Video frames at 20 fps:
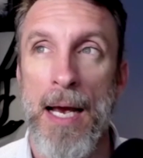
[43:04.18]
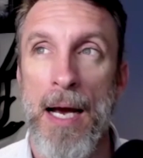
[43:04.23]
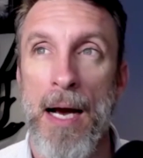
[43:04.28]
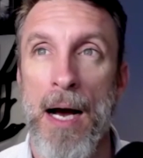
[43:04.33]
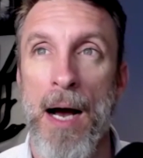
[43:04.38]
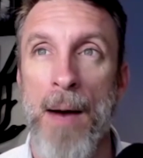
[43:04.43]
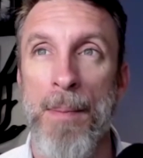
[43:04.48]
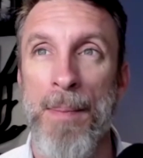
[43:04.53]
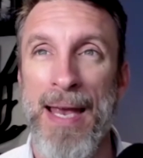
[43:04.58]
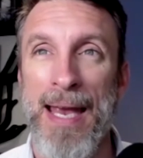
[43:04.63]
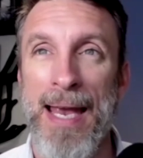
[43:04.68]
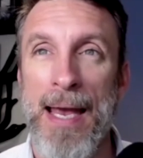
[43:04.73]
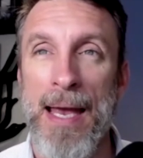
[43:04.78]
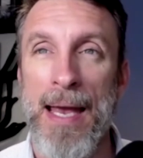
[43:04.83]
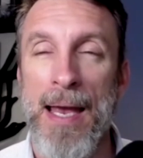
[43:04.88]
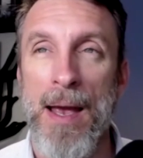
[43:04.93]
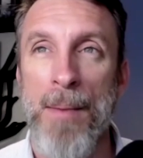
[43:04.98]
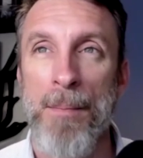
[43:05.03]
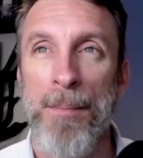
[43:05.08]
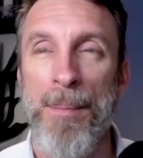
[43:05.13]
Um,
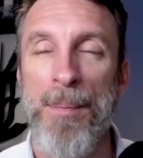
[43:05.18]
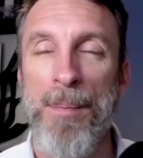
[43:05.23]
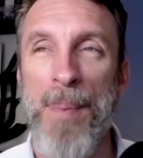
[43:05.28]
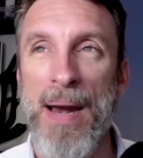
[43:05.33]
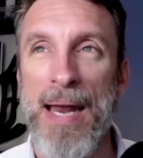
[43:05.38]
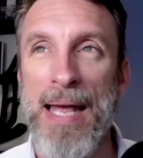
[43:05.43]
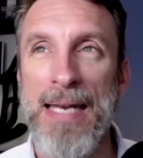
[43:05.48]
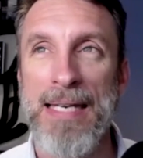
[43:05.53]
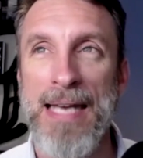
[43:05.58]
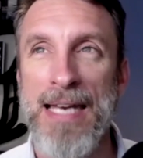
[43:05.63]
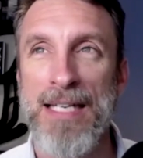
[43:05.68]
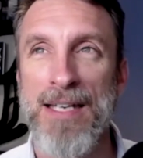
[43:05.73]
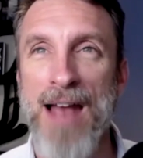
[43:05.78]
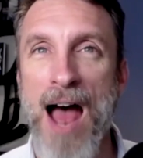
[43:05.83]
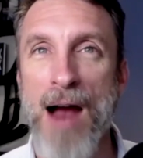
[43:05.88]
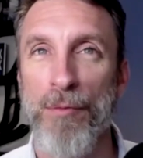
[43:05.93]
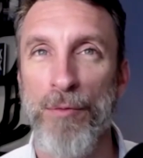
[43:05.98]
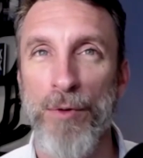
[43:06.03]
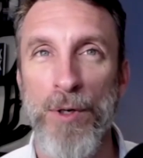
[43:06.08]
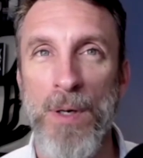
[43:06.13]
but it's, it's
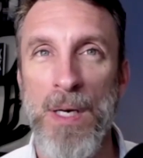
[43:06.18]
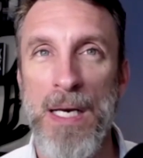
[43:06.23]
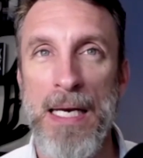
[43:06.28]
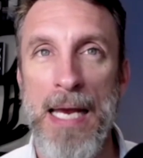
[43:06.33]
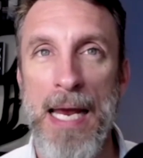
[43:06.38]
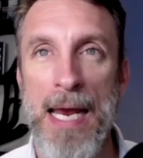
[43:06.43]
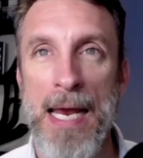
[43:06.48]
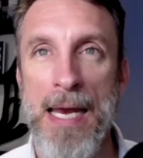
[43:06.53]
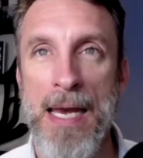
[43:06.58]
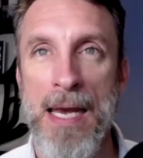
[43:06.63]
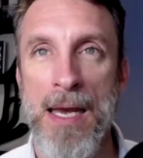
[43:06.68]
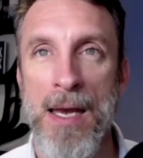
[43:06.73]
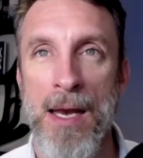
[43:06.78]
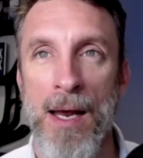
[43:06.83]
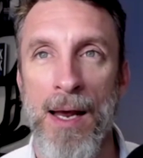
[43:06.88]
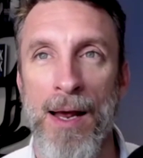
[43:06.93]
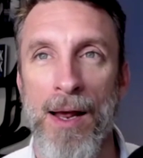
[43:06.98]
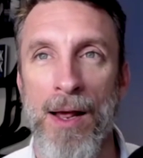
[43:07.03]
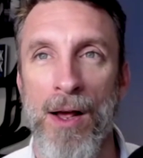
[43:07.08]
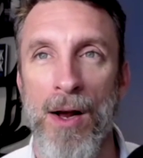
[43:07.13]
not rooted in
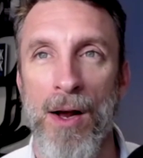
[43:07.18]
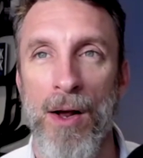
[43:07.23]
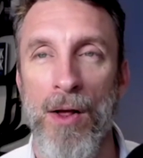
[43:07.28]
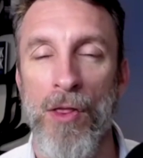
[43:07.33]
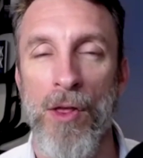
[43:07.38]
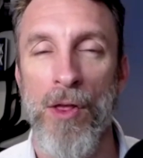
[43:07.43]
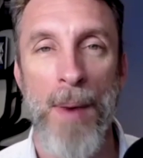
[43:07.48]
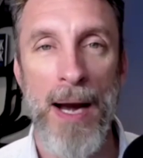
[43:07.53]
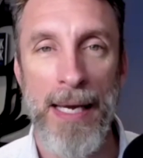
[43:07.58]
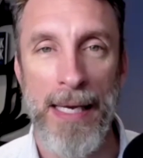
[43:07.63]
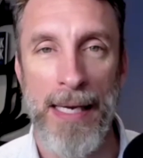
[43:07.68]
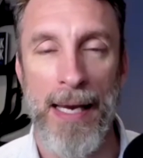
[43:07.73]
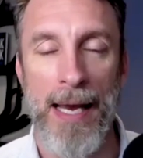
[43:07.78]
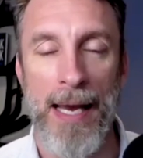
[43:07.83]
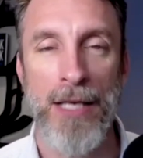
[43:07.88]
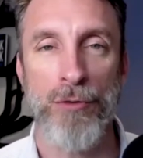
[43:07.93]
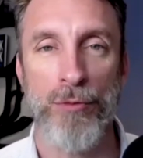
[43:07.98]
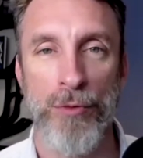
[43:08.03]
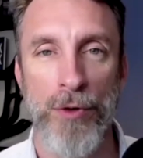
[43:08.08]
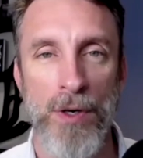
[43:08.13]
the money.
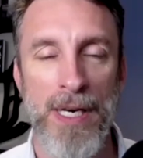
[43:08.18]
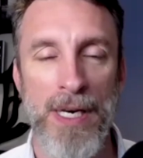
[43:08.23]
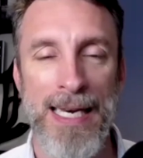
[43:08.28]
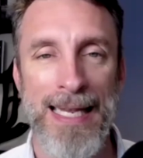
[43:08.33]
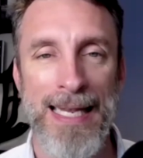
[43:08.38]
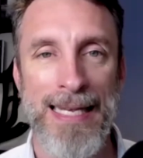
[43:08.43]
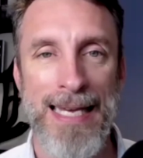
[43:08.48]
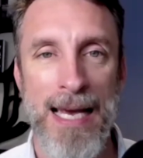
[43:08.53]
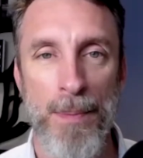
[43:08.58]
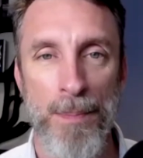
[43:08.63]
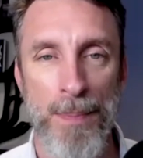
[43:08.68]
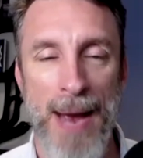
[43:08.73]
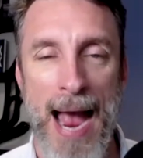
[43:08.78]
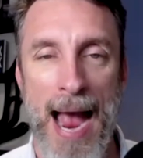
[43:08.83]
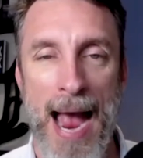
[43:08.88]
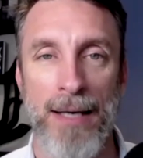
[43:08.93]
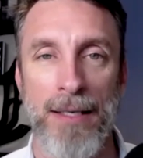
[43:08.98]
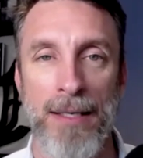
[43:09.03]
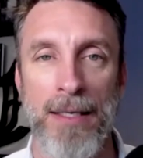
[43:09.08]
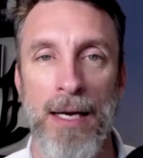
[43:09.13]
It's rooted in the
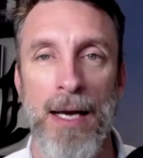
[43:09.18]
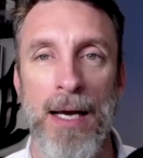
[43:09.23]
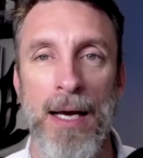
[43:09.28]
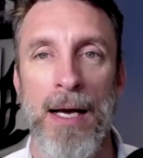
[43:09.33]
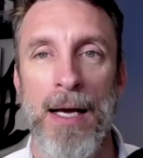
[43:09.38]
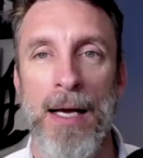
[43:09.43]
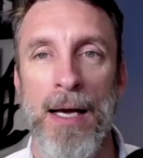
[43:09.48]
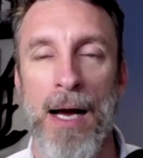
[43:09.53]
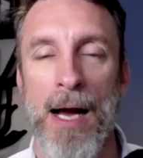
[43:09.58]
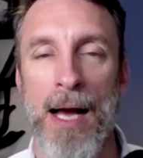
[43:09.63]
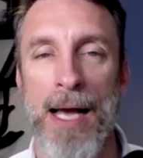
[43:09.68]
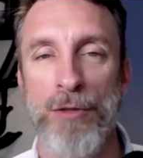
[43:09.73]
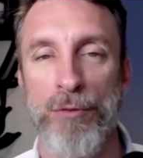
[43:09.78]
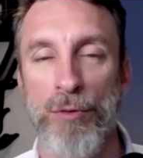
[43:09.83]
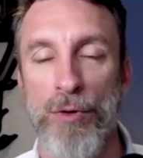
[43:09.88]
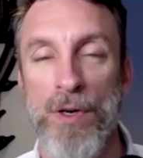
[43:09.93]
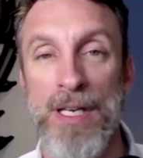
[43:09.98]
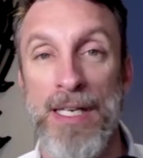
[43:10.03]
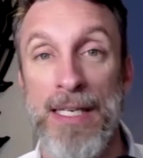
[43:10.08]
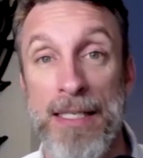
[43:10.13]
impact. Uh, it's
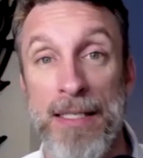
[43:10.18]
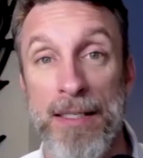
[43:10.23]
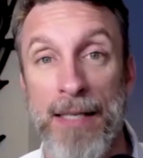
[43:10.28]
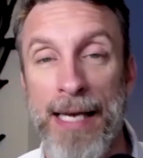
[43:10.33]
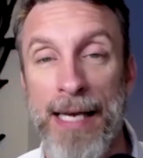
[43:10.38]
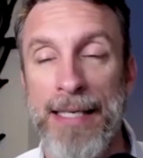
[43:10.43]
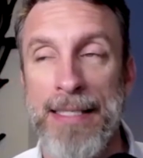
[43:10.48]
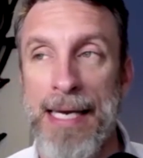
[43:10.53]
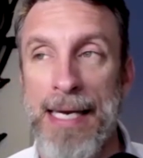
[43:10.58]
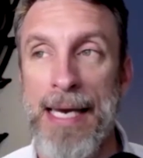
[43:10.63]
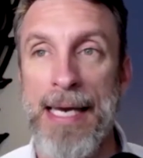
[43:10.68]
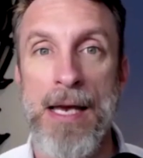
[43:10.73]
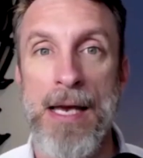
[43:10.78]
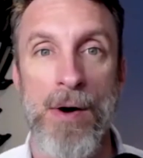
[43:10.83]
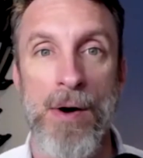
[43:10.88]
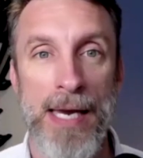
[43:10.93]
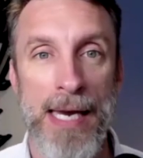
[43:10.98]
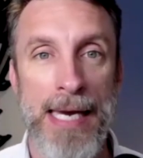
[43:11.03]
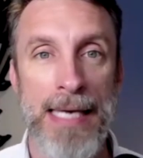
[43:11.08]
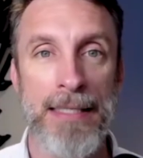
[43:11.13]
rooted in his legacy. You know,
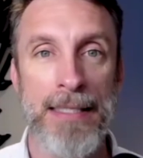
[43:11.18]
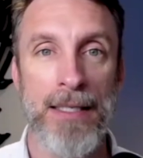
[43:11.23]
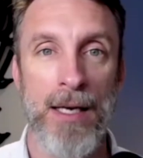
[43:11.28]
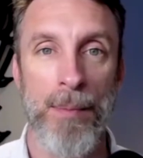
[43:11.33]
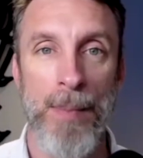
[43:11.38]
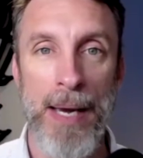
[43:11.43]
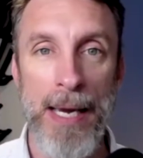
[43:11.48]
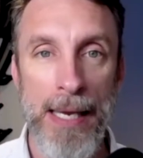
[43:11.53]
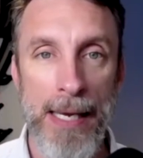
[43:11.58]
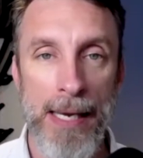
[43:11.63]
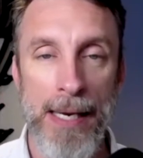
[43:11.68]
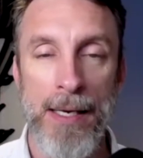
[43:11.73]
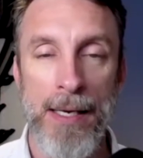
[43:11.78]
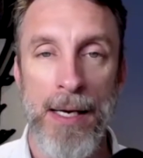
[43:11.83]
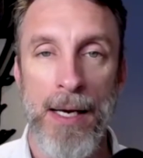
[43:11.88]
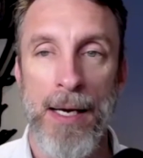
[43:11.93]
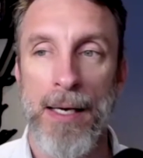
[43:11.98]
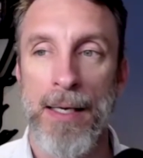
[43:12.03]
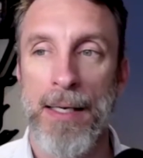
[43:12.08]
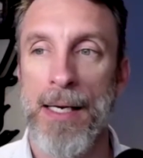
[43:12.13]
he's committed
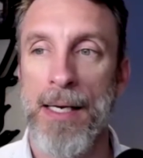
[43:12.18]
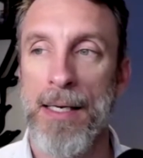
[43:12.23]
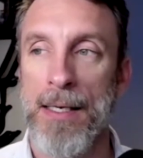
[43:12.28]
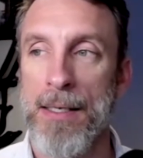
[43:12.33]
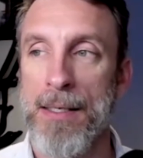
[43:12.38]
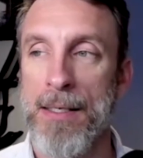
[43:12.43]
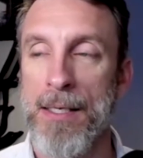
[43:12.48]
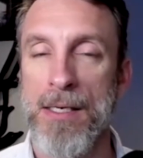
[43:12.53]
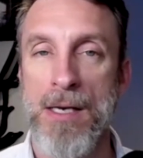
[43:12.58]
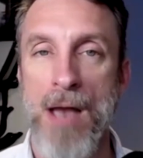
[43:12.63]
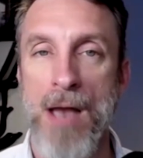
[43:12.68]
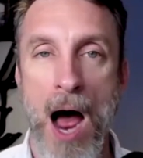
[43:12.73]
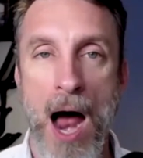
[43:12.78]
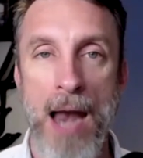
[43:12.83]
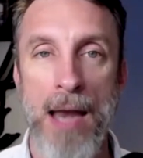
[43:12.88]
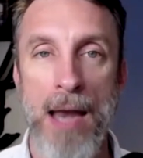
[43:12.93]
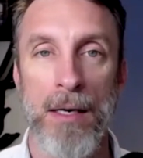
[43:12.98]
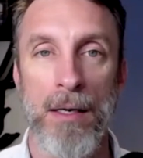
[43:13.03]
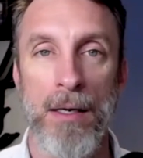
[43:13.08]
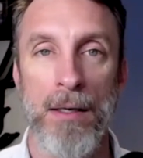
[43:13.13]
To, to not
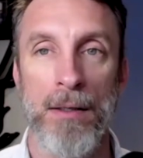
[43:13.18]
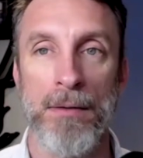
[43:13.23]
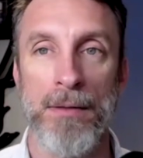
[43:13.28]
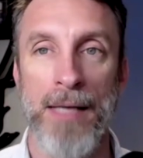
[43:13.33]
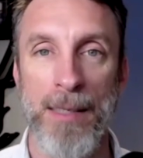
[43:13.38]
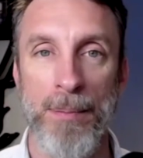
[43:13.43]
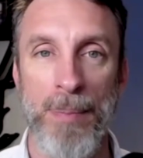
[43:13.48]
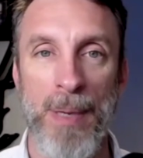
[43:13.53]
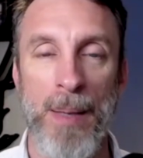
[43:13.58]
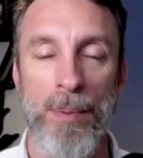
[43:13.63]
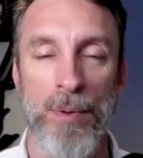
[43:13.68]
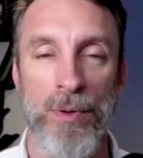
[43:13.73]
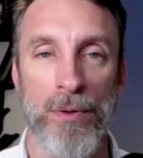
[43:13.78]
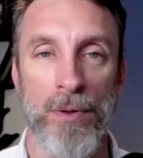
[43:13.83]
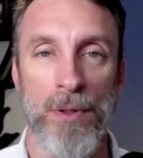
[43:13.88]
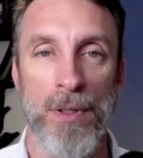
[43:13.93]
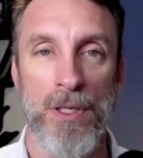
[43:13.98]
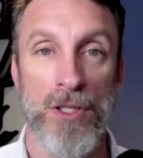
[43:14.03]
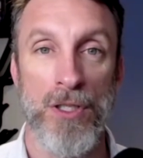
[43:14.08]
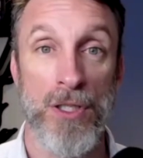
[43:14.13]
letting people
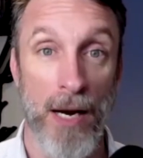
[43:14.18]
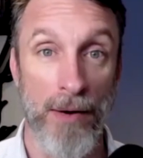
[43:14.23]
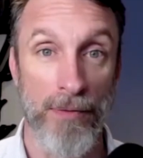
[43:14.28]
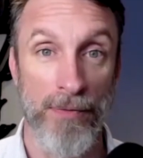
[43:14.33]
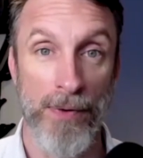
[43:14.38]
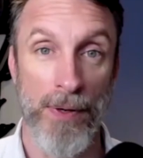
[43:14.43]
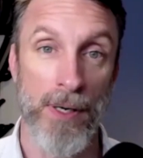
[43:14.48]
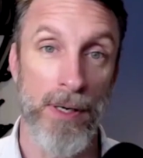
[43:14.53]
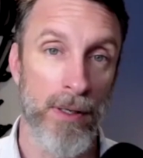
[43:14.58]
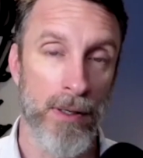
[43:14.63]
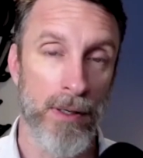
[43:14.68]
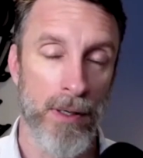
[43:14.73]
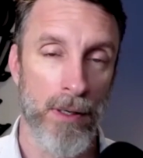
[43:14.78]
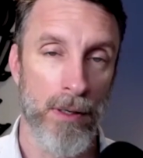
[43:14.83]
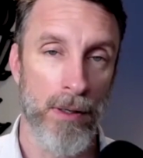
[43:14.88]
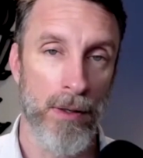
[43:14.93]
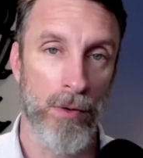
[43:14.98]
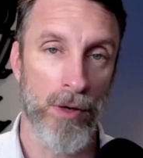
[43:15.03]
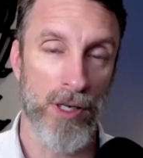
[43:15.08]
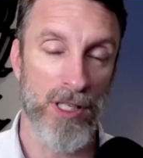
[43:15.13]
suffer
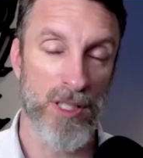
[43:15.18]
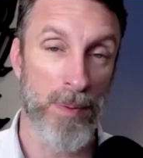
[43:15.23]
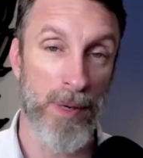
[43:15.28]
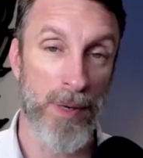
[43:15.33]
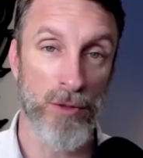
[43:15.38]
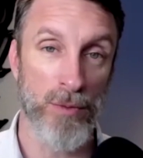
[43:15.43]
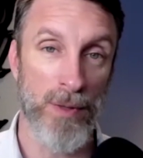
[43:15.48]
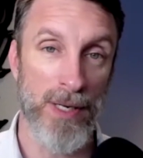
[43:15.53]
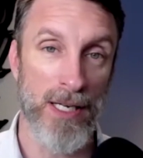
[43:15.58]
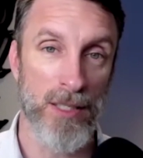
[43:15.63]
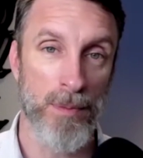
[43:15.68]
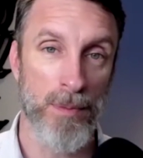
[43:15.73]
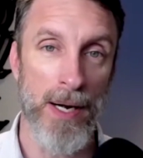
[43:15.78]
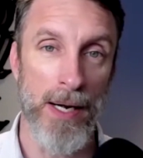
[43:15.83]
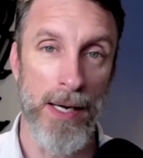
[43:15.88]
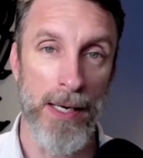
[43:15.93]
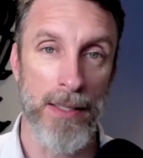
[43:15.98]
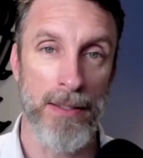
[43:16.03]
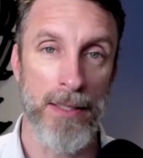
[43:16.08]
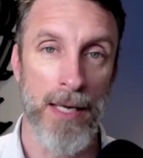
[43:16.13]
or experience what he
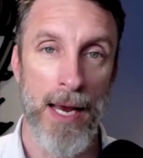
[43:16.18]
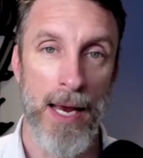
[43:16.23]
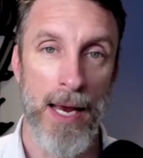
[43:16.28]
experienced.